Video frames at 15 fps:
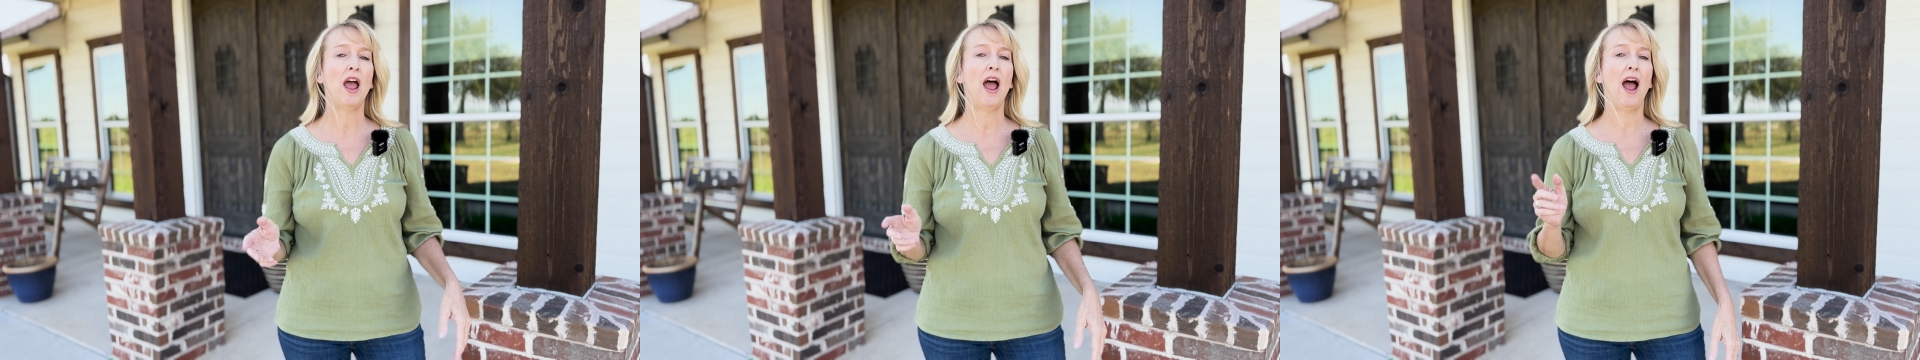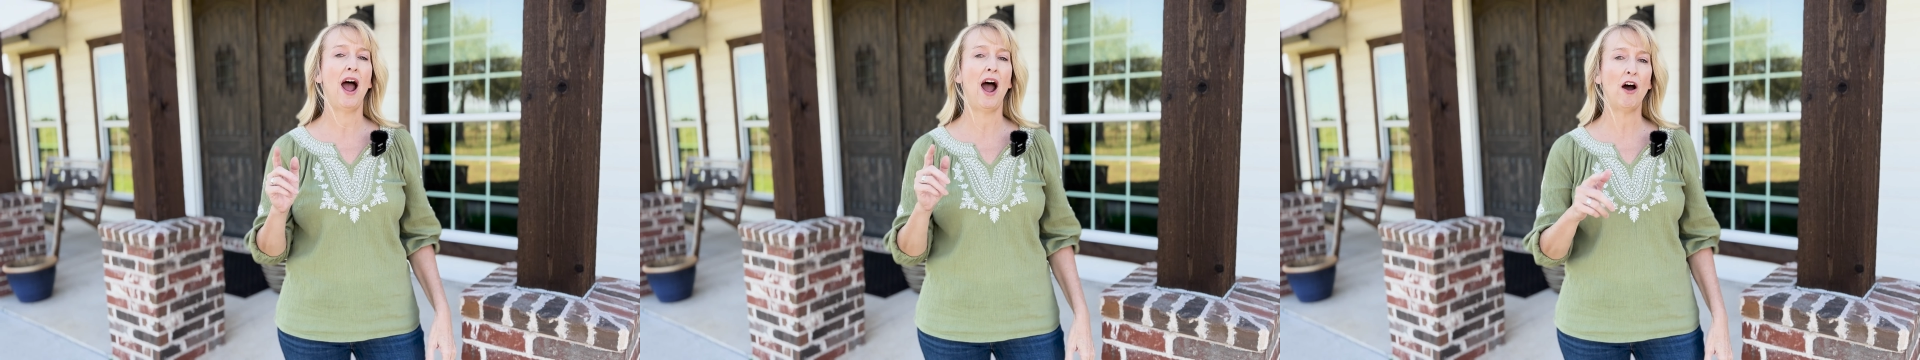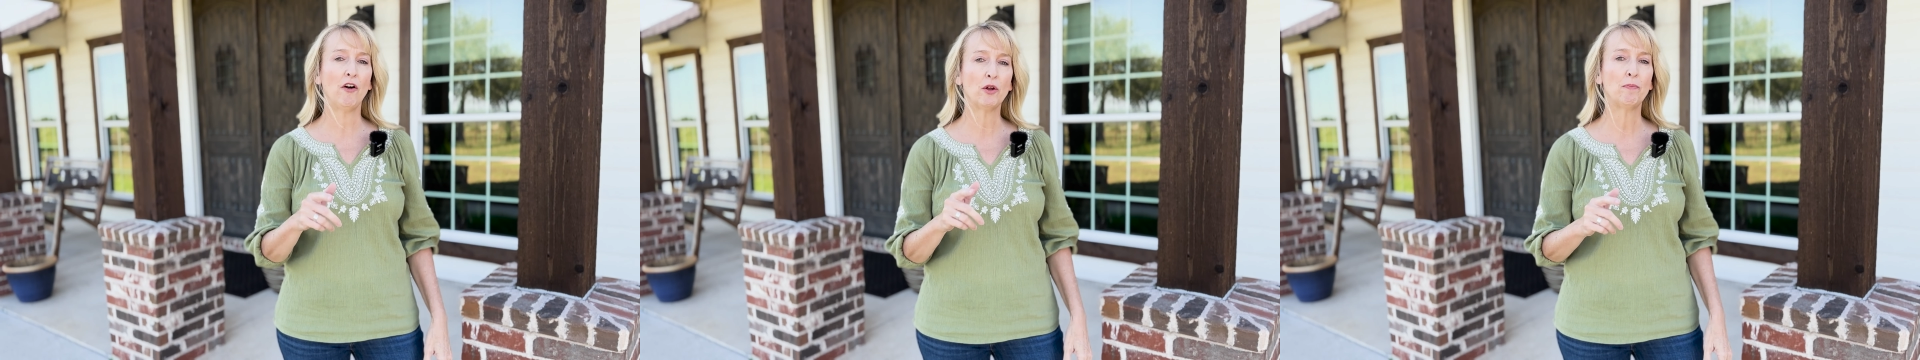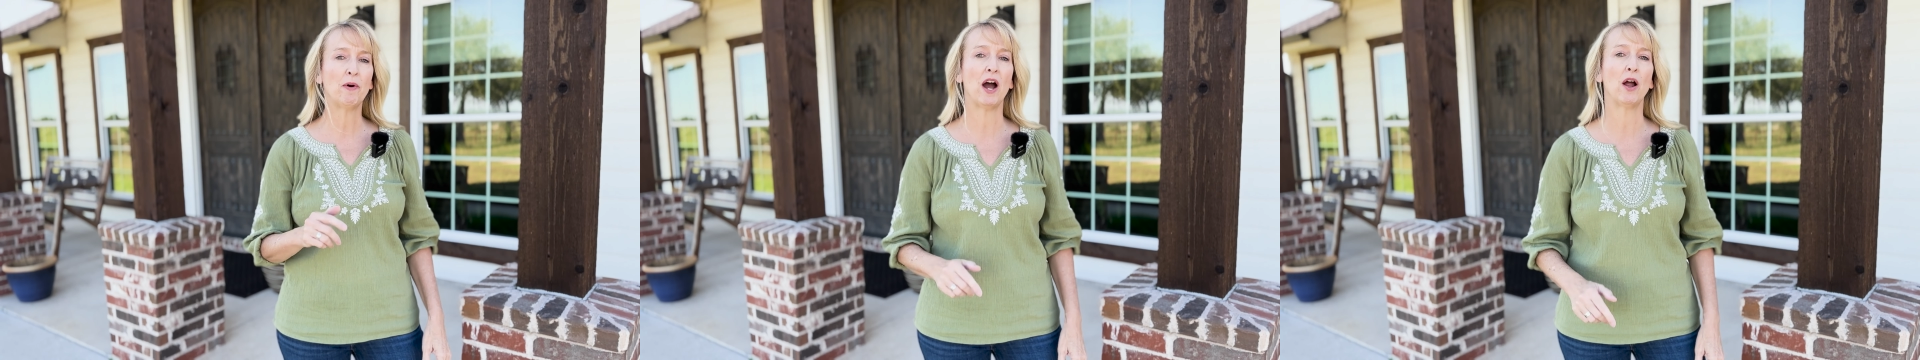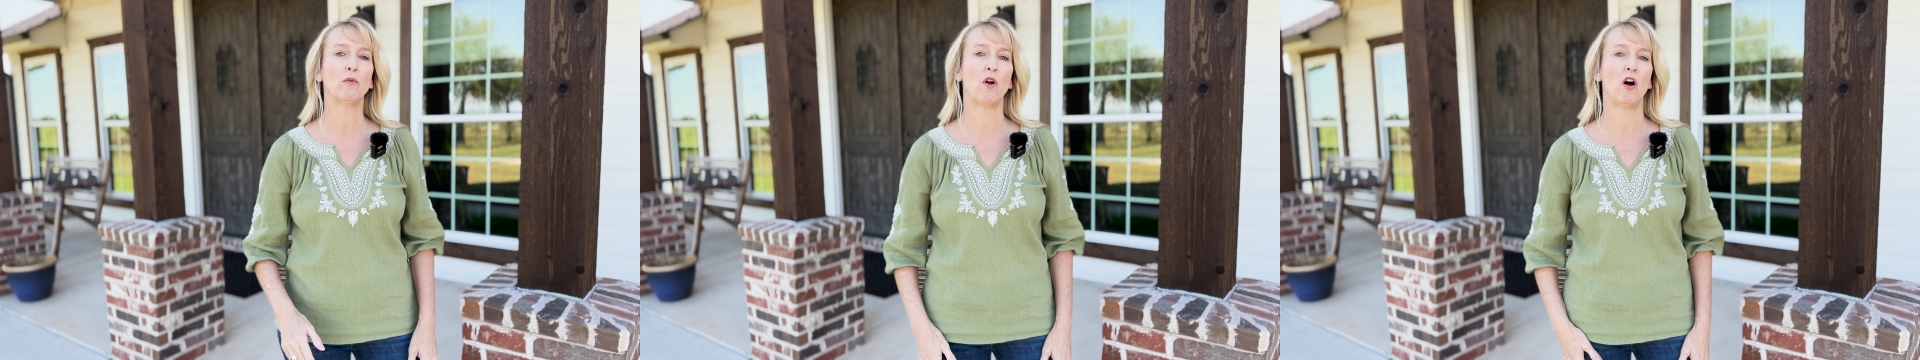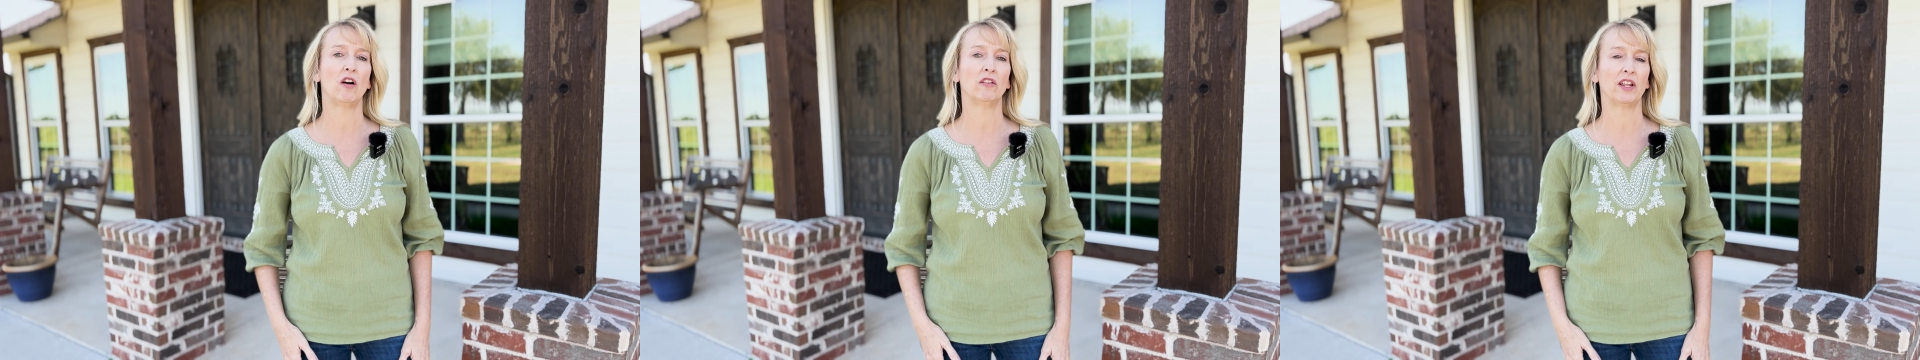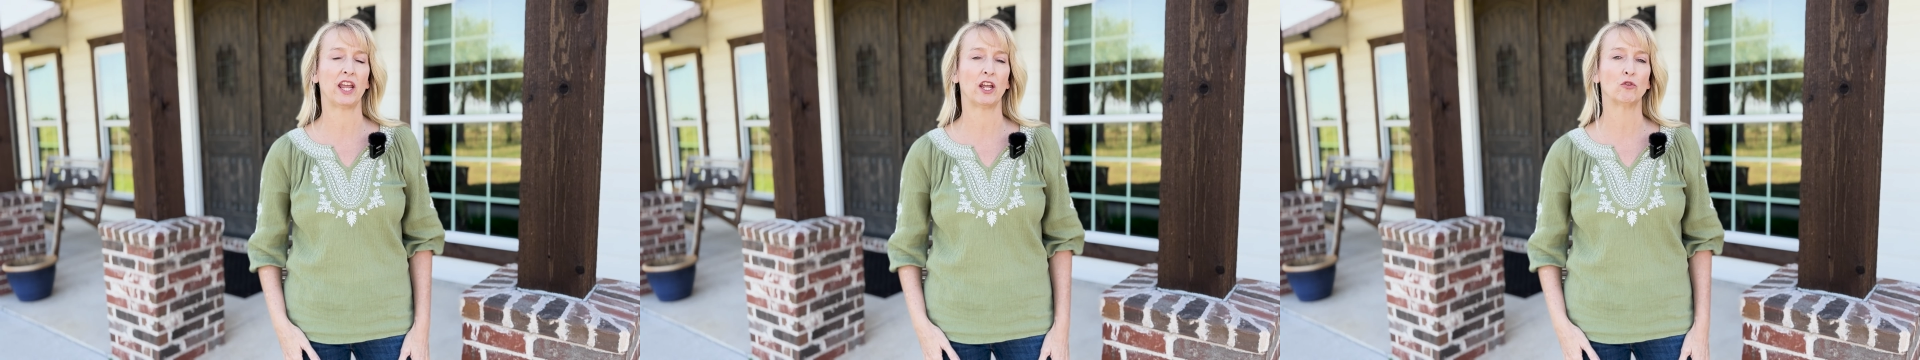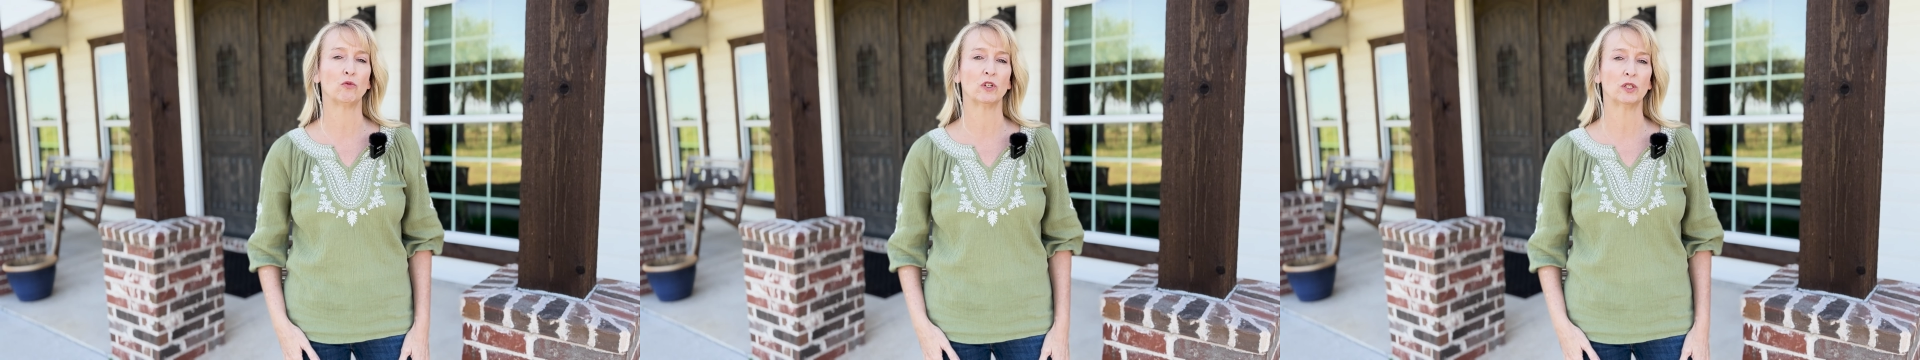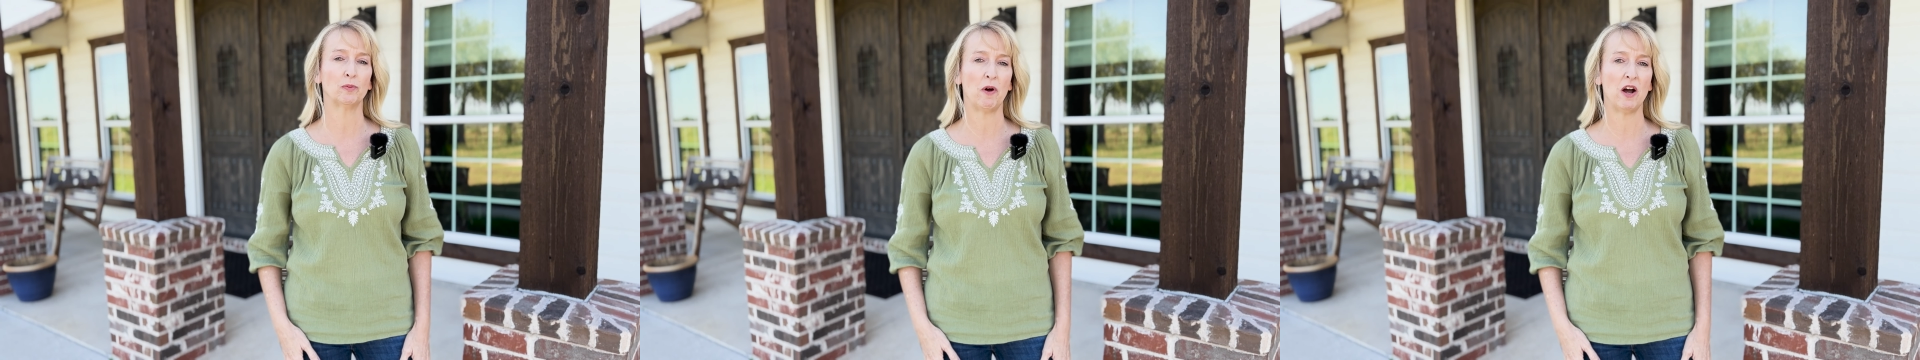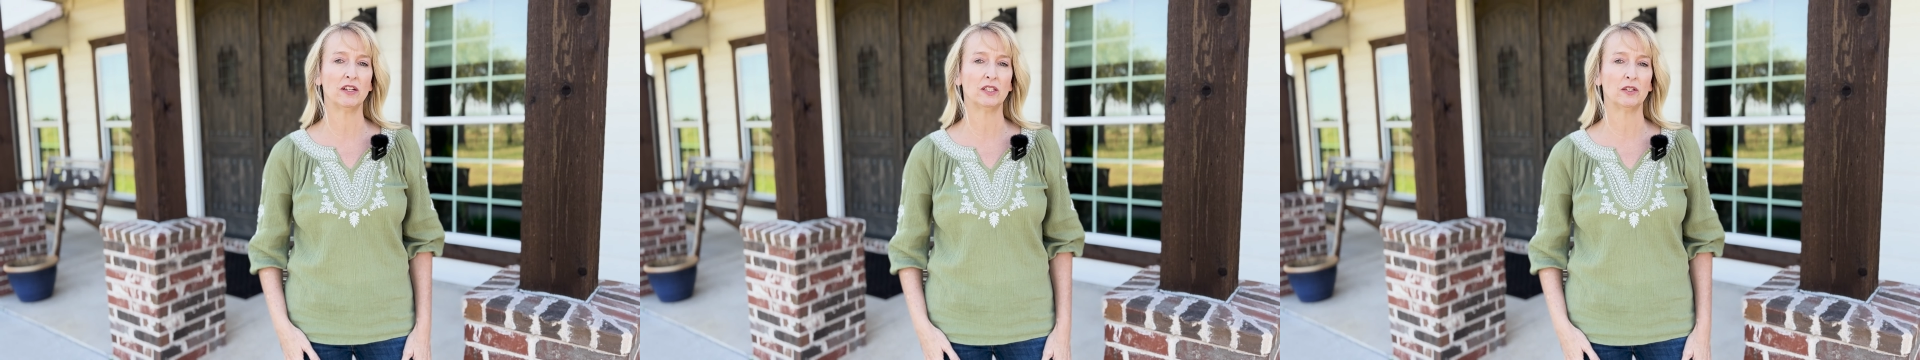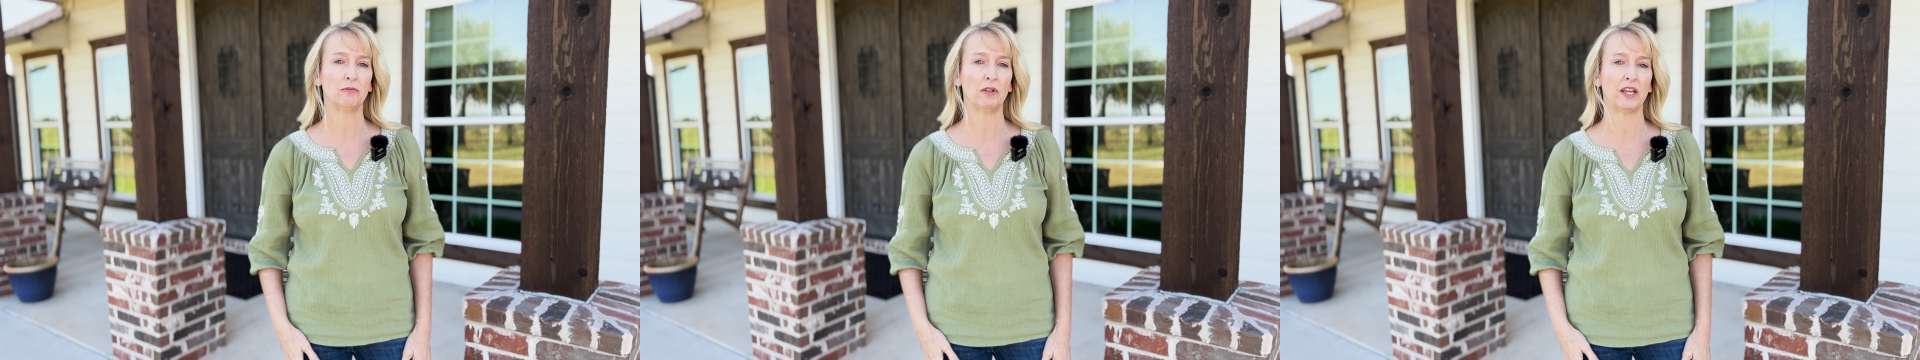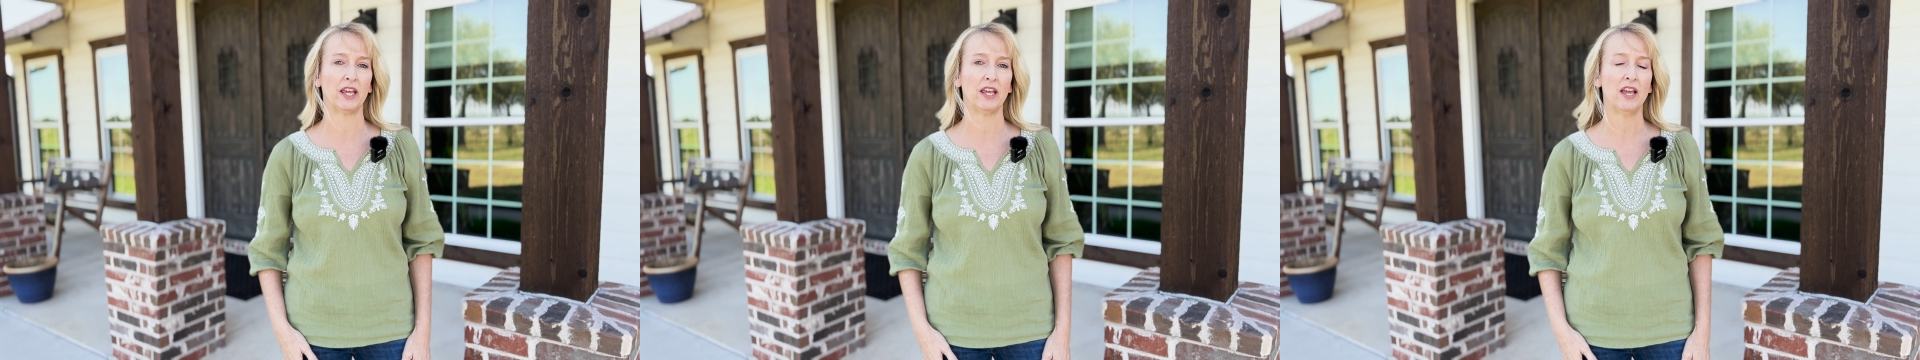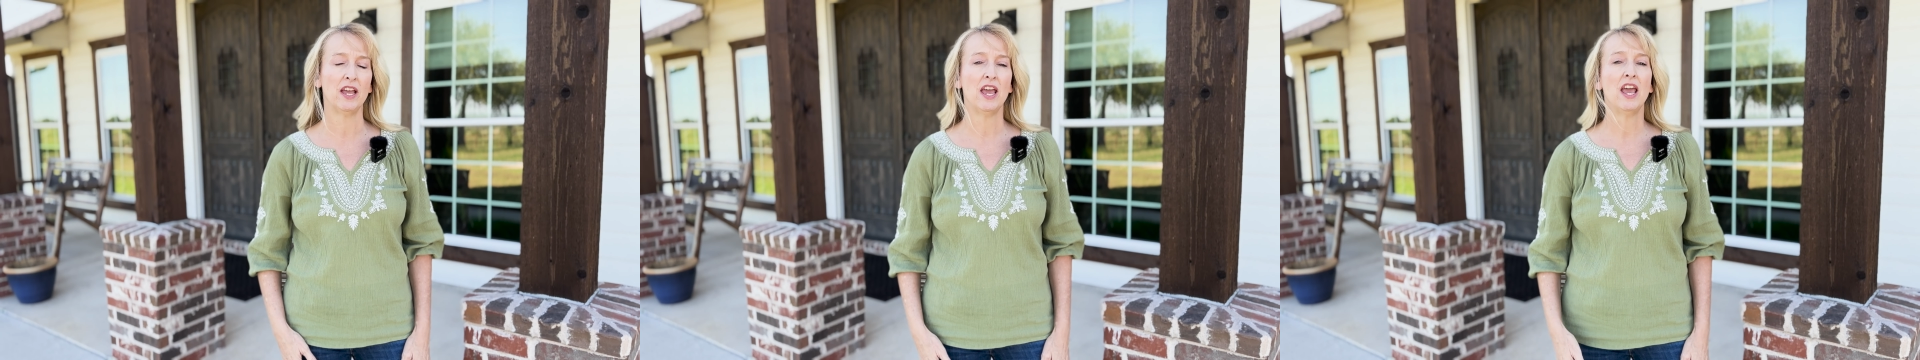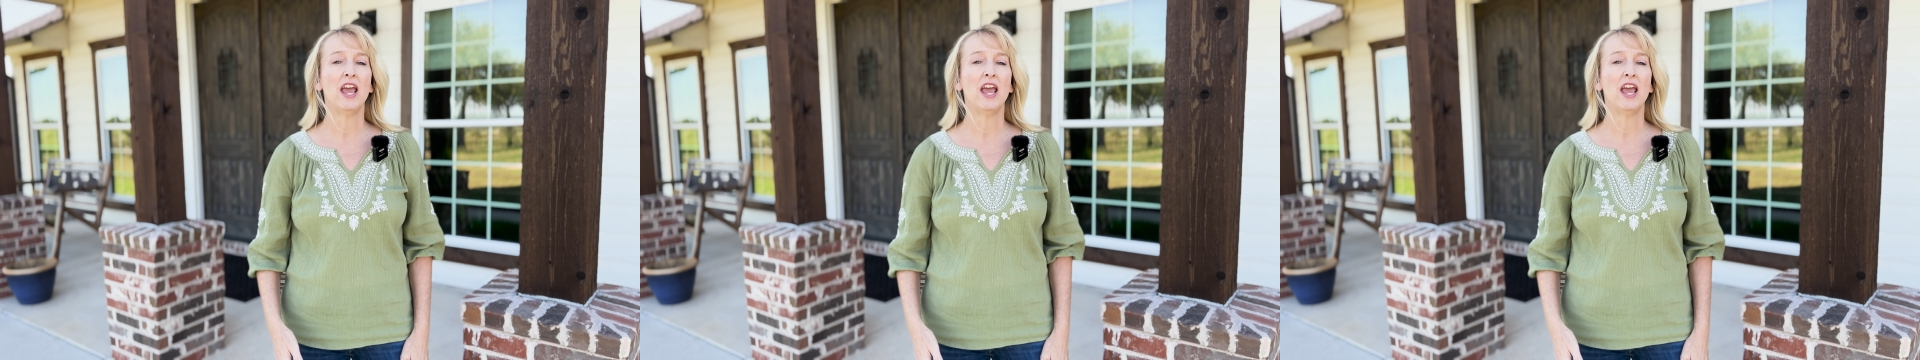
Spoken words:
how to buy raw land responsibly,